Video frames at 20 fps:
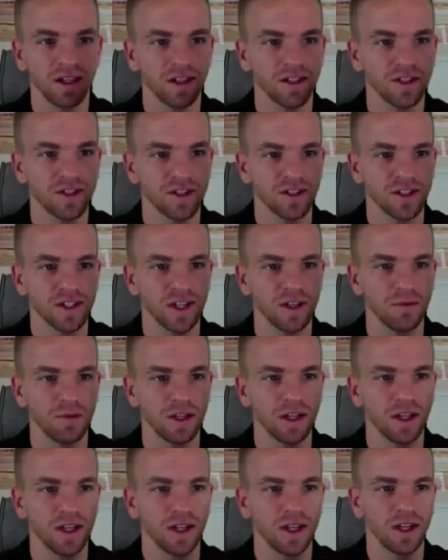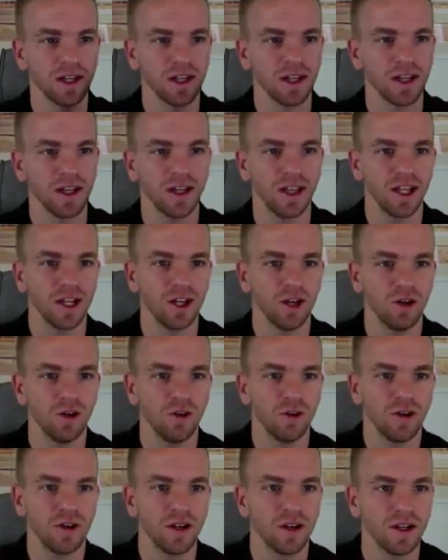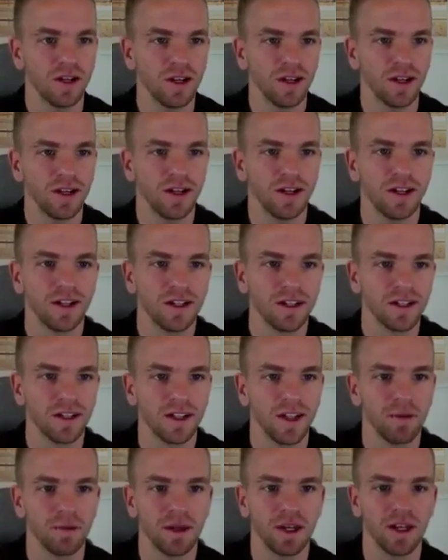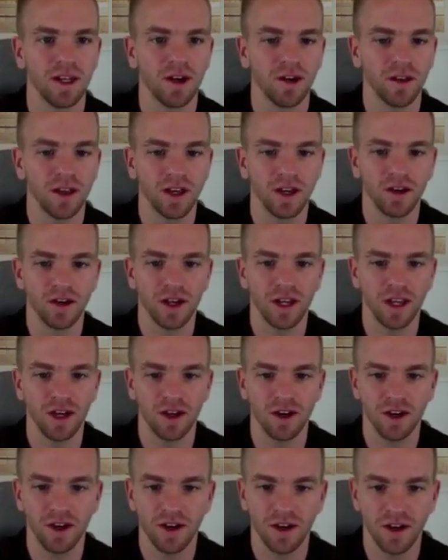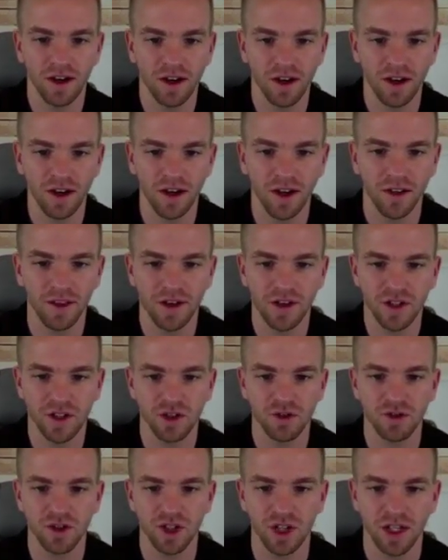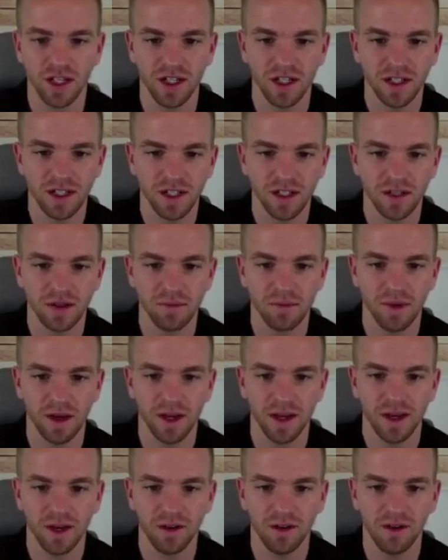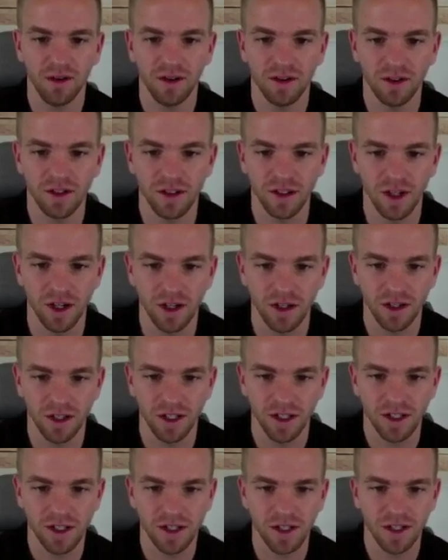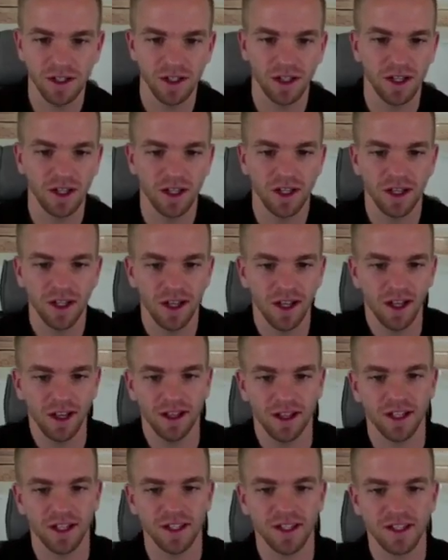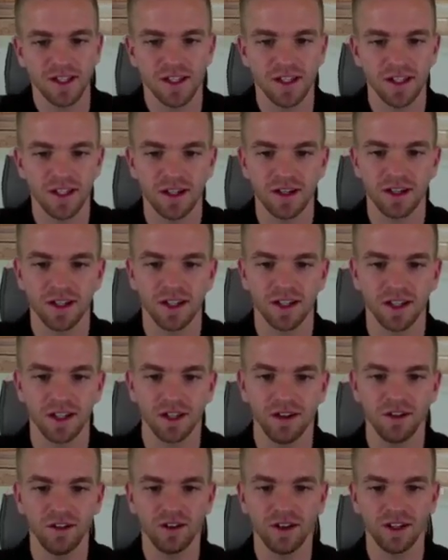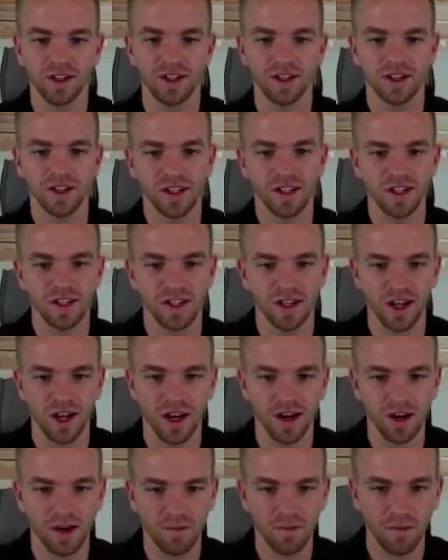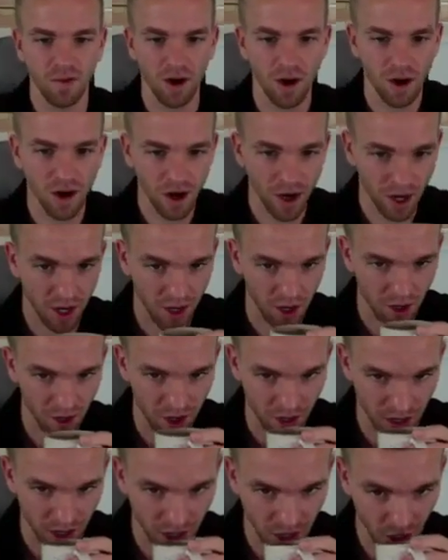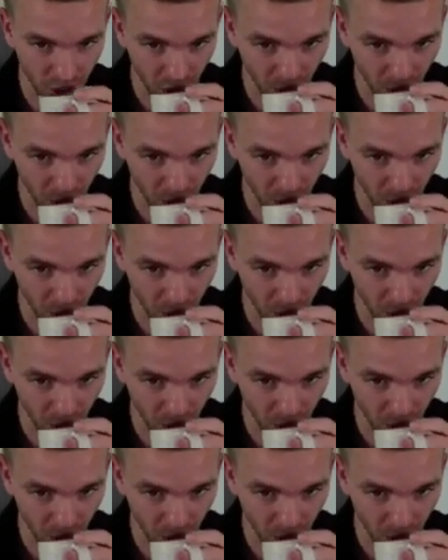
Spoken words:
just give me a hello. Let me know that you're here. Oh, there's Eugene, Michael, Douglas, Elisa, Gil. Good to see you. Donna, Mark. All right.